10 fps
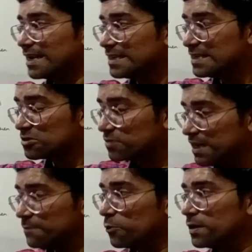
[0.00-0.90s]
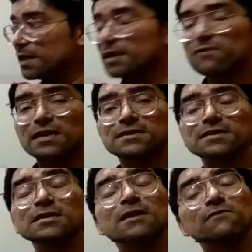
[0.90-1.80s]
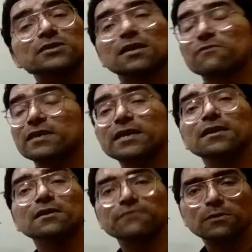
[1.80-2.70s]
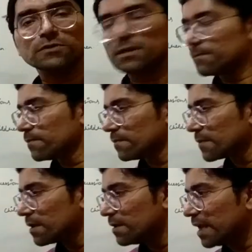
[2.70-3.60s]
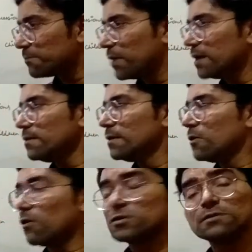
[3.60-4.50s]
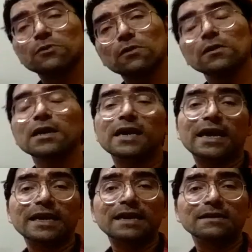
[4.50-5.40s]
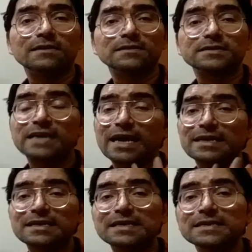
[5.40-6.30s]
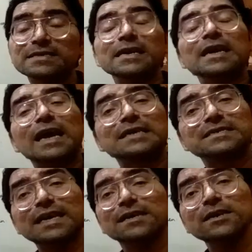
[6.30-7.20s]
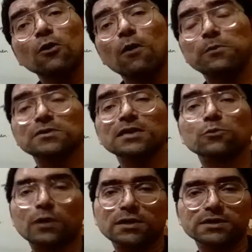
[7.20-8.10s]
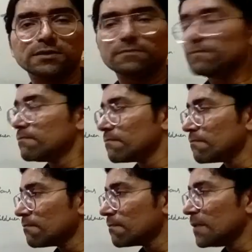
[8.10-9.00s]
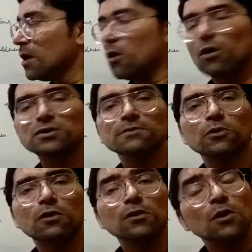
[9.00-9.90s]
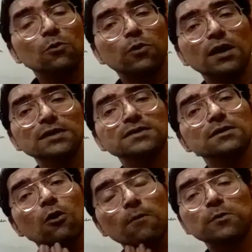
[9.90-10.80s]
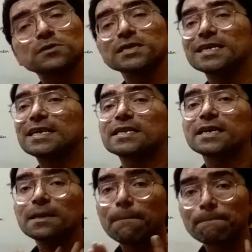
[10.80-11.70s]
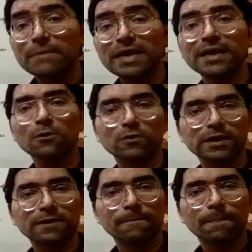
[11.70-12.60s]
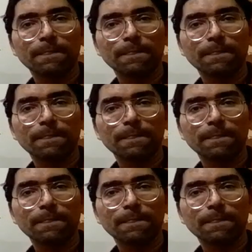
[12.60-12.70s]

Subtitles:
these three poetic devices which are very confusing. Like pun, oxymoron and antithesis. Antithesis, exactly opposite words. Oxymoron, words opposite in their meaning only.